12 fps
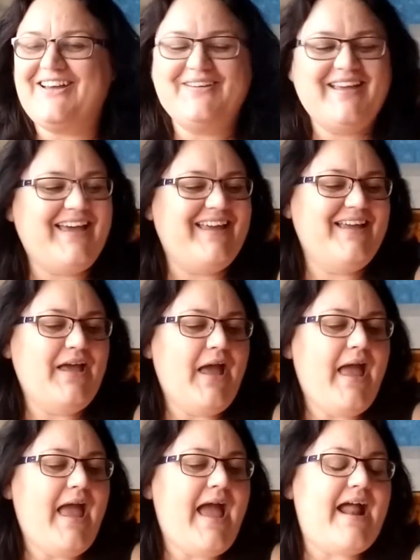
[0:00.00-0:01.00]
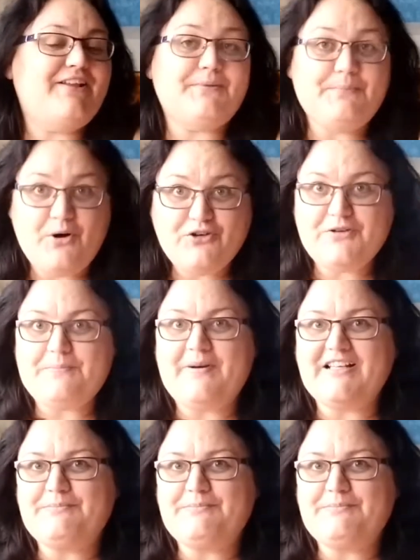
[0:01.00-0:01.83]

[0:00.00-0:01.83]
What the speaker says: And it's a modern,